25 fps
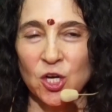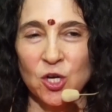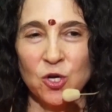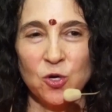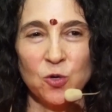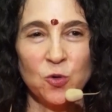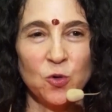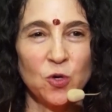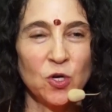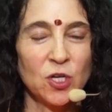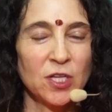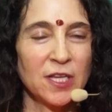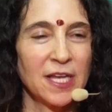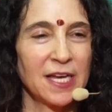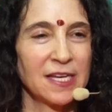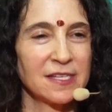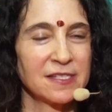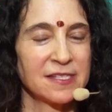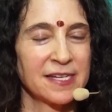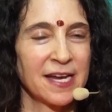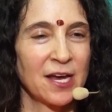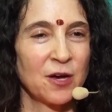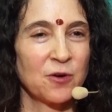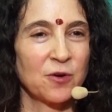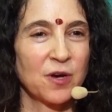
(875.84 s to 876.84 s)
Google
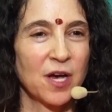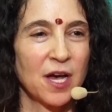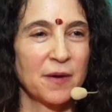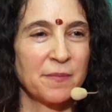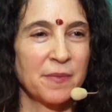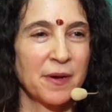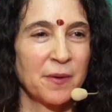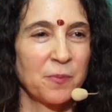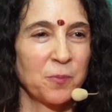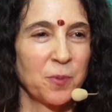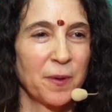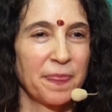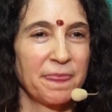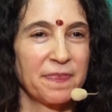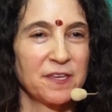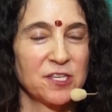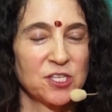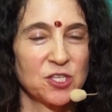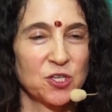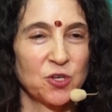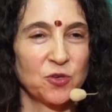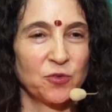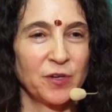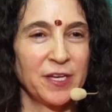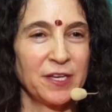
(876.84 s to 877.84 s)
has now come up with
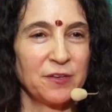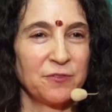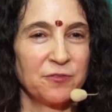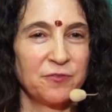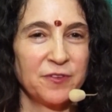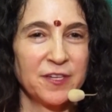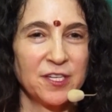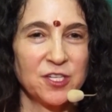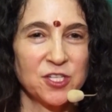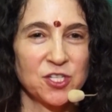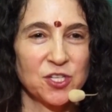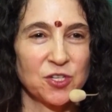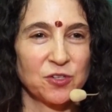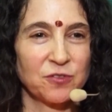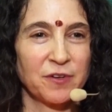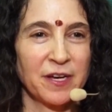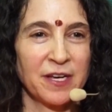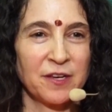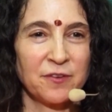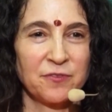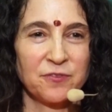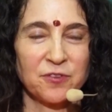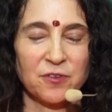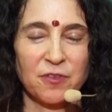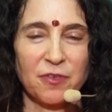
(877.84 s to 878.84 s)
this great feature,
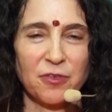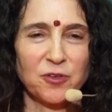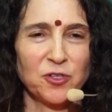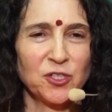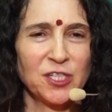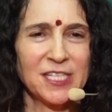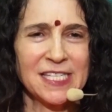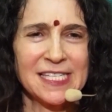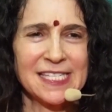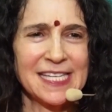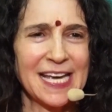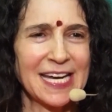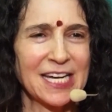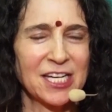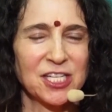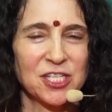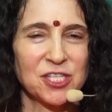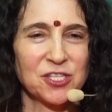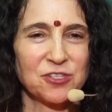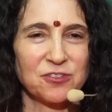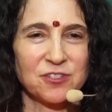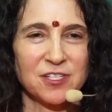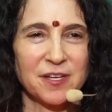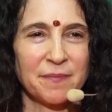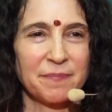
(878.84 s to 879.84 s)
right? For 30
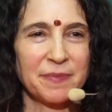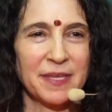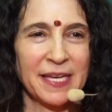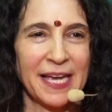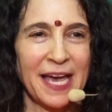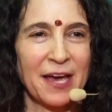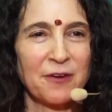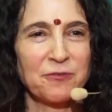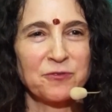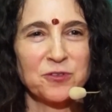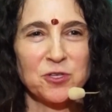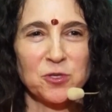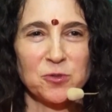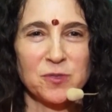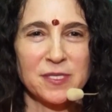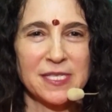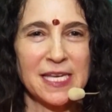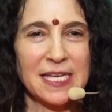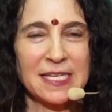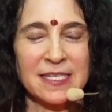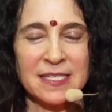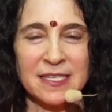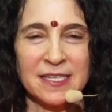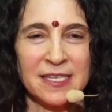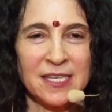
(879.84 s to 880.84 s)
seconds or something after you
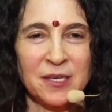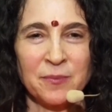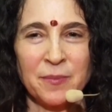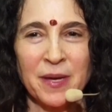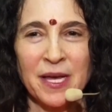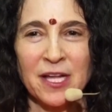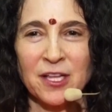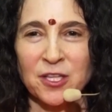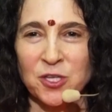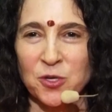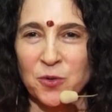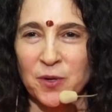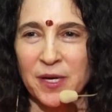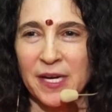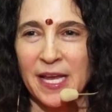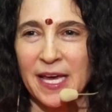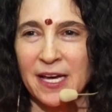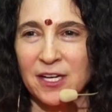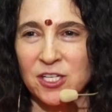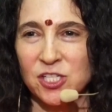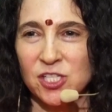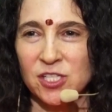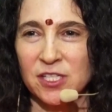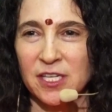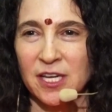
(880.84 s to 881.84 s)
send an email, you can
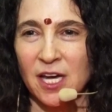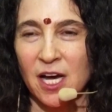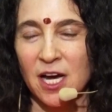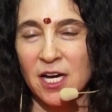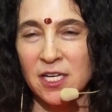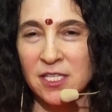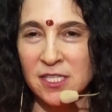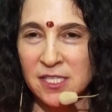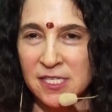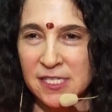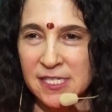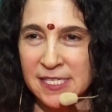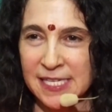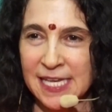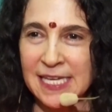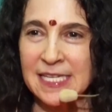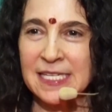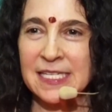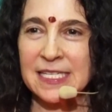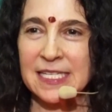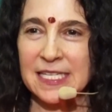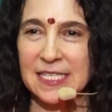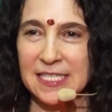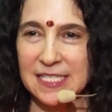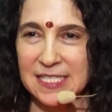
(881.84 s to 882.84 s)
actually
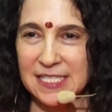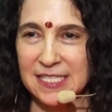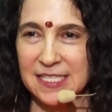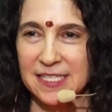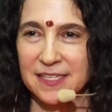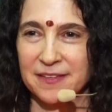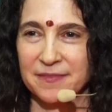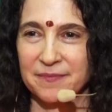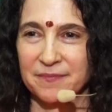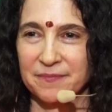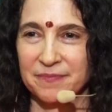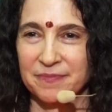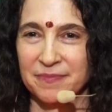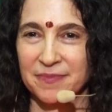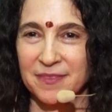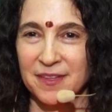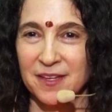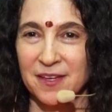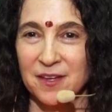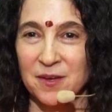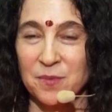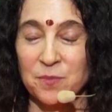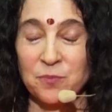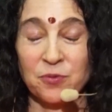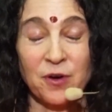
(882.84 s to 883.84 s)
unsend it.
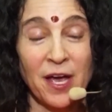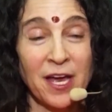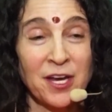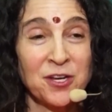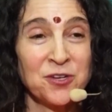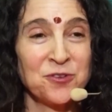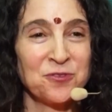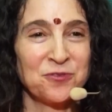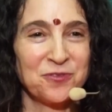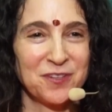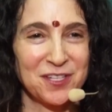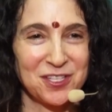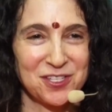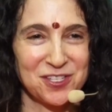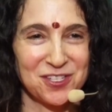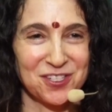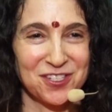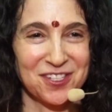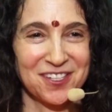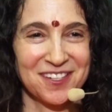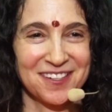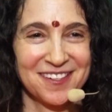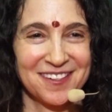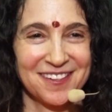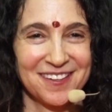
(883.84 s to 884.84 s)
Brand new feature.
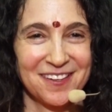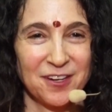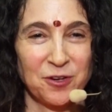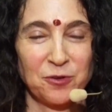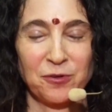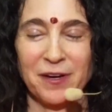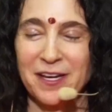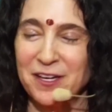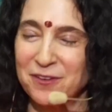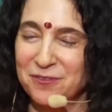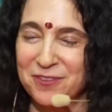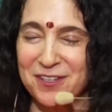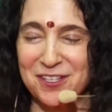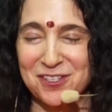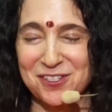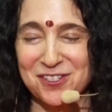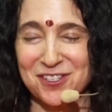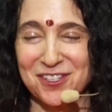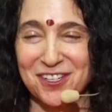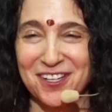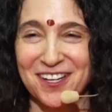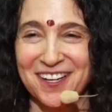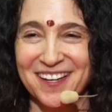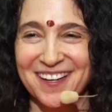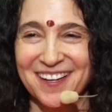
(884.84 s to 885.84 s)
Great feature.